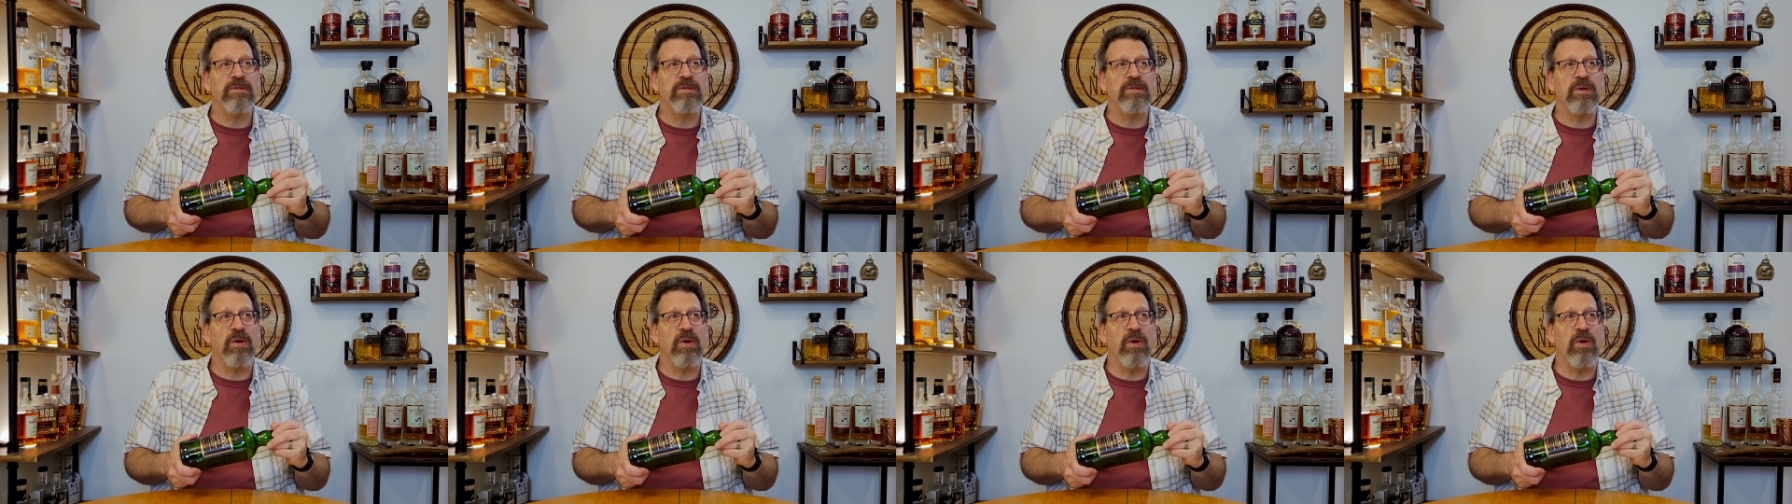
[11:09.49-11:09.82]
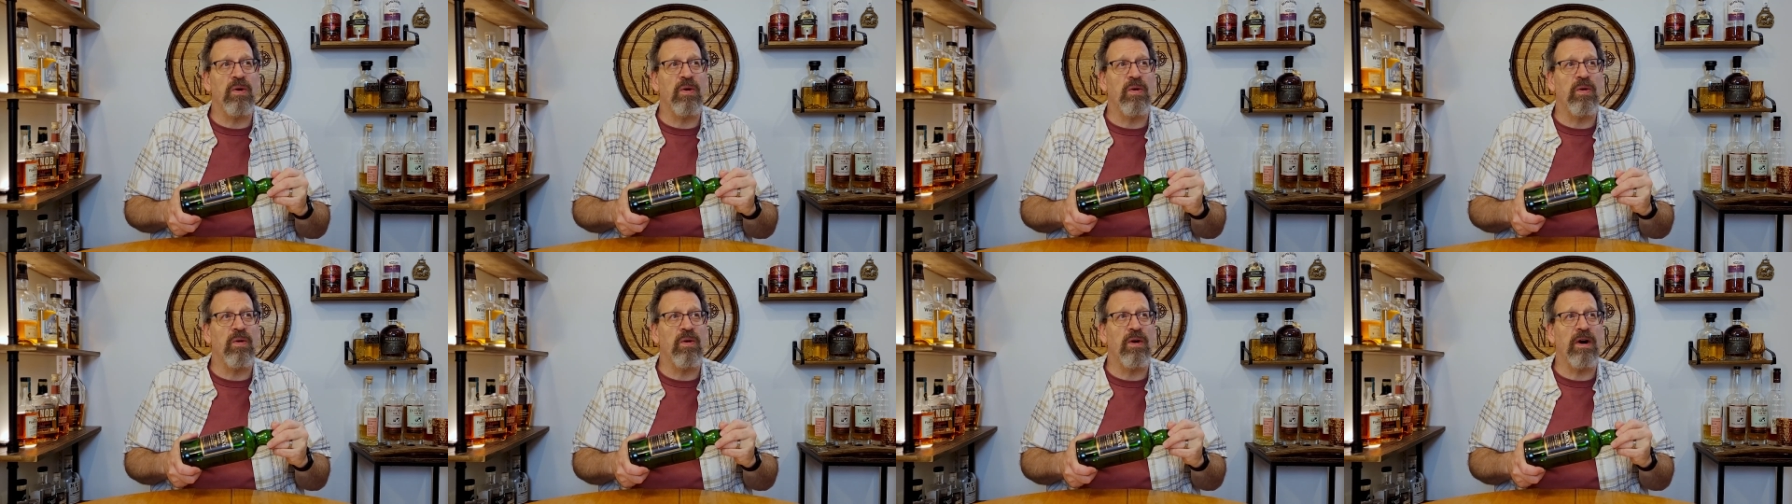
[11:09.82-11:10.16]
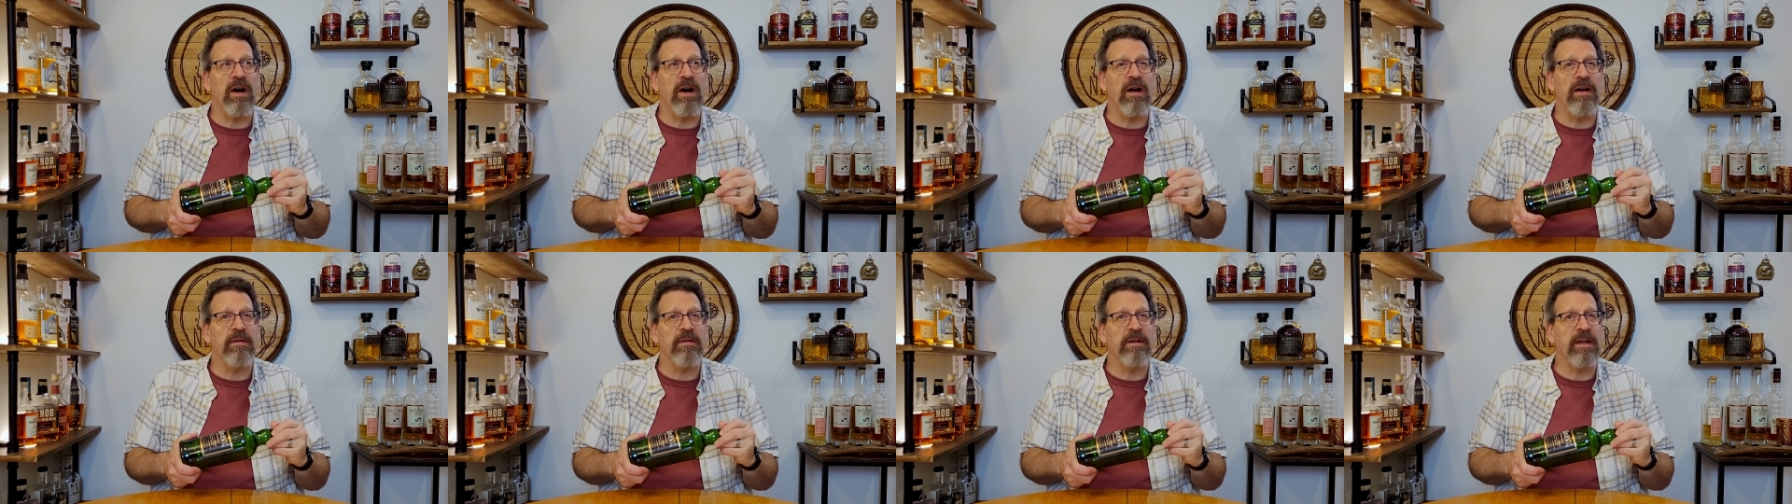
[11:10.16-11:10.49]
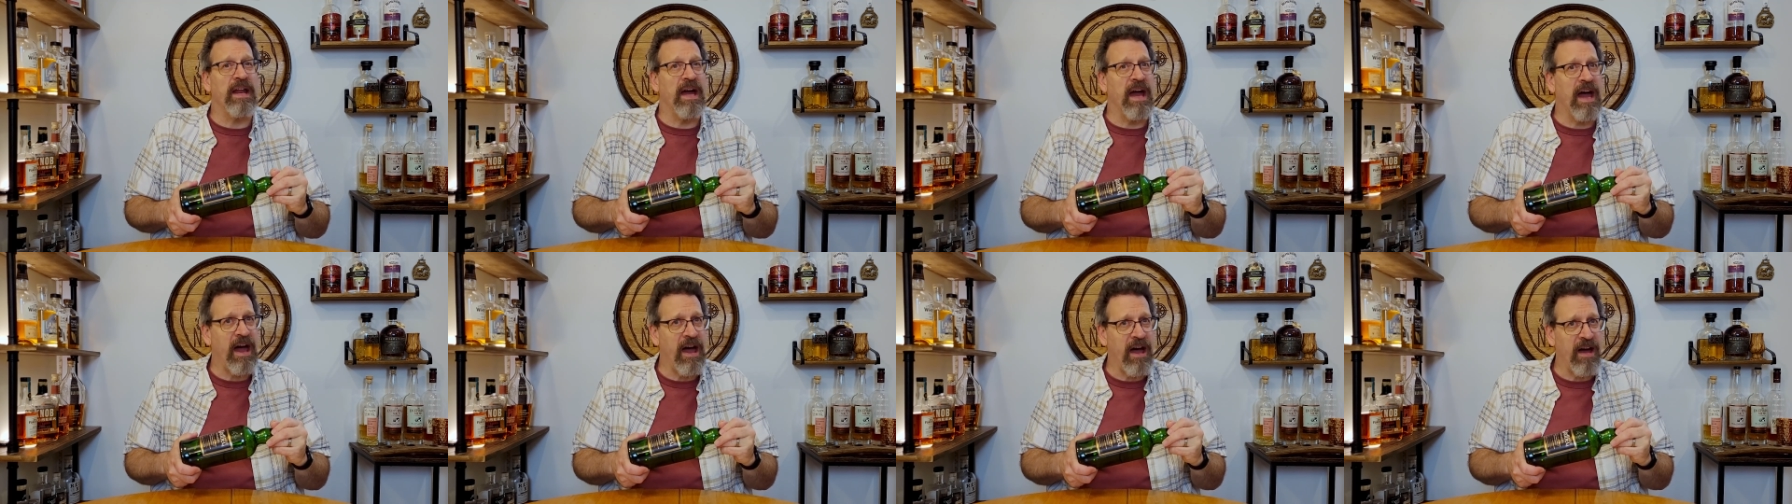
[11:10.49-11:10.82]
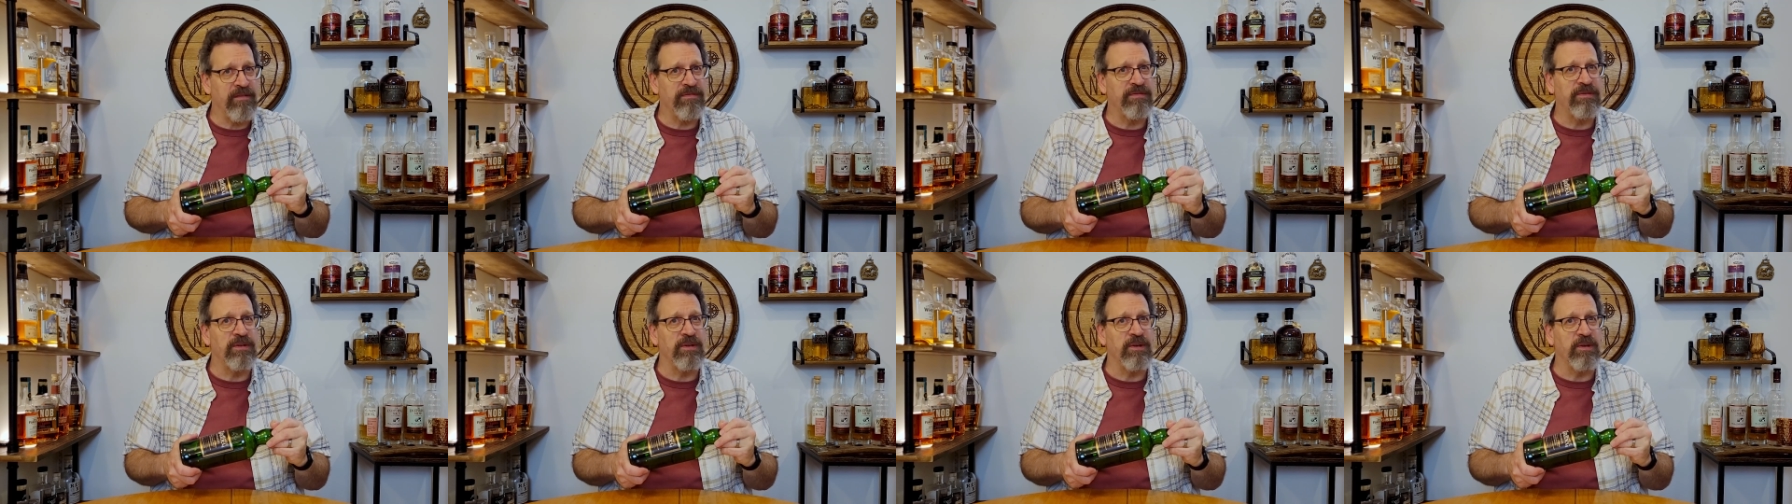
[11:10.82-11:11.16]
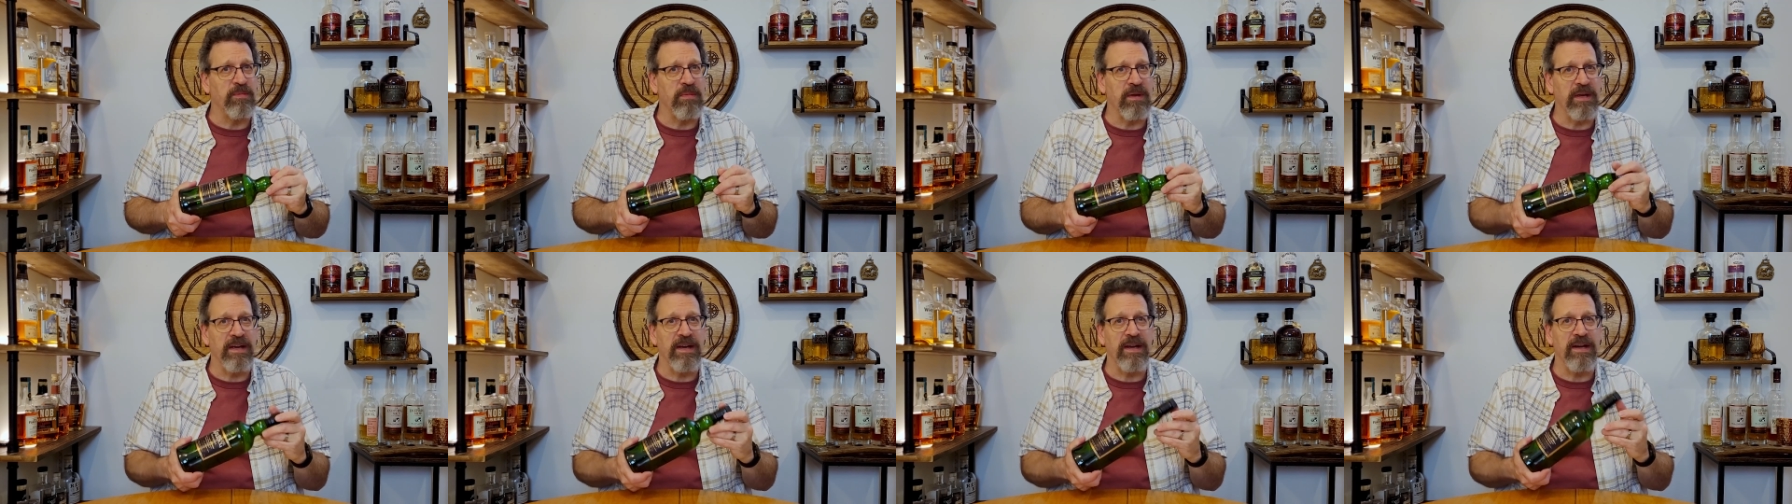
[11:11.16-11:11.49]
so I'm gonna have
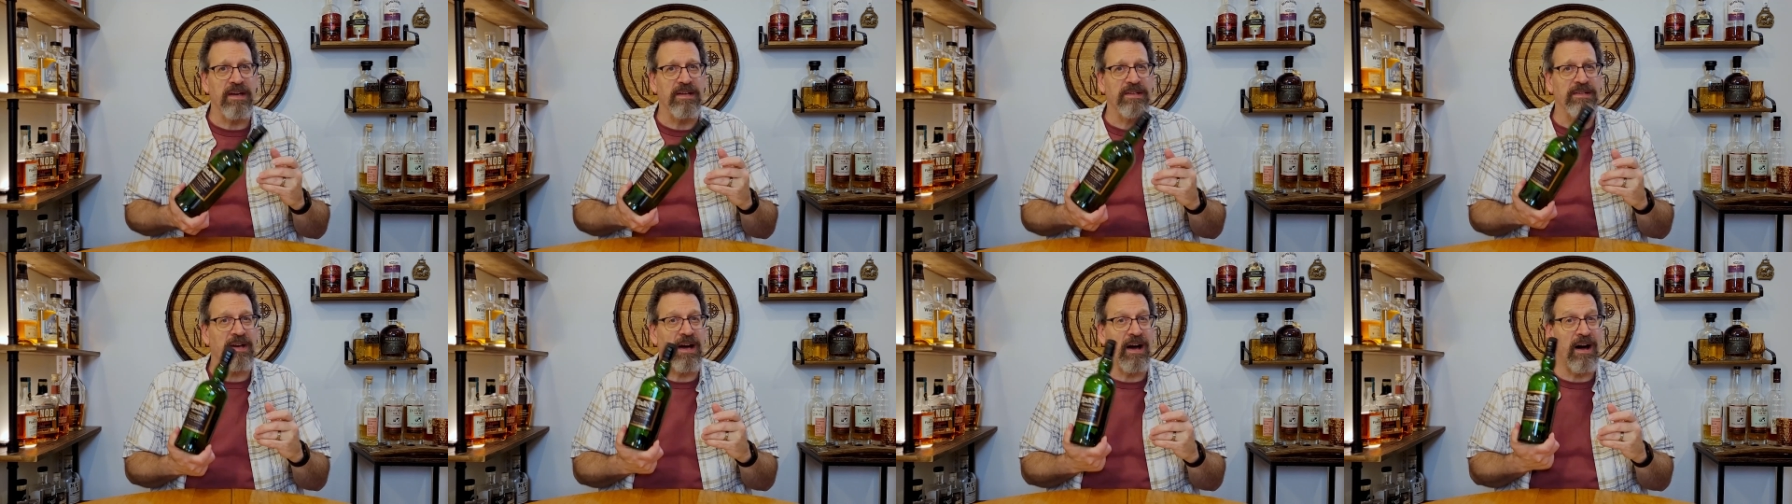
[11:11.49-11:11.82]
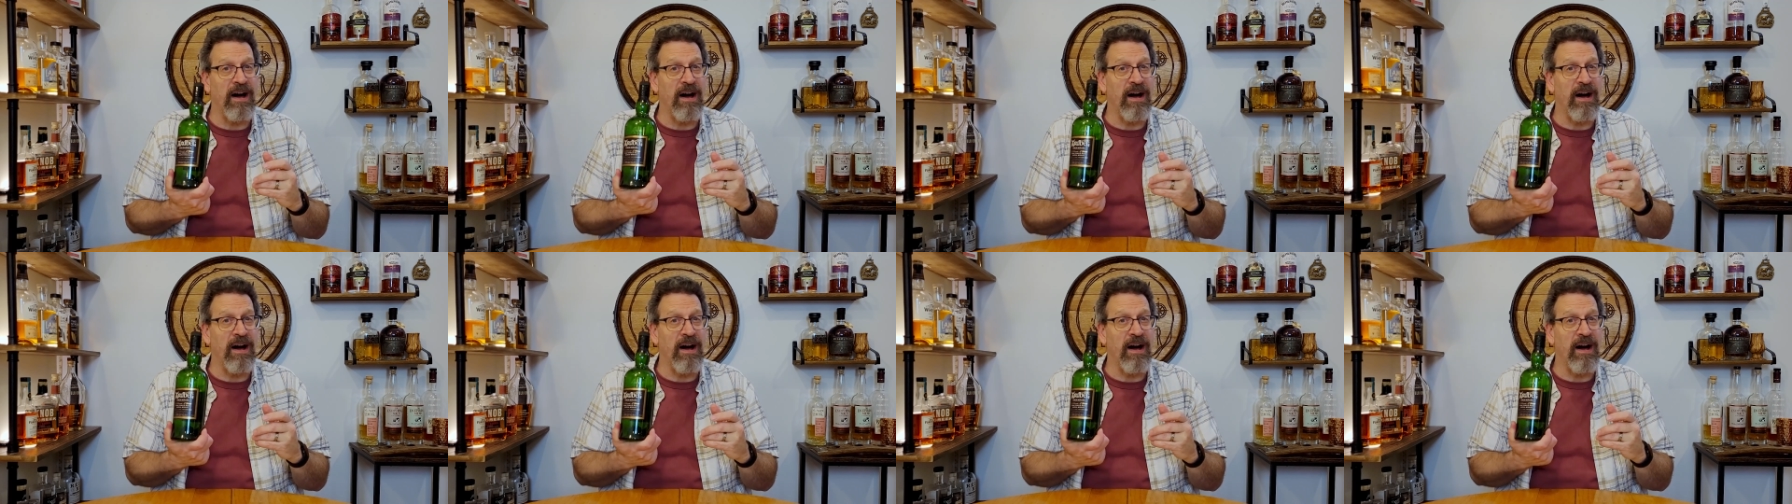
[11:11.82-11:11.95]
to because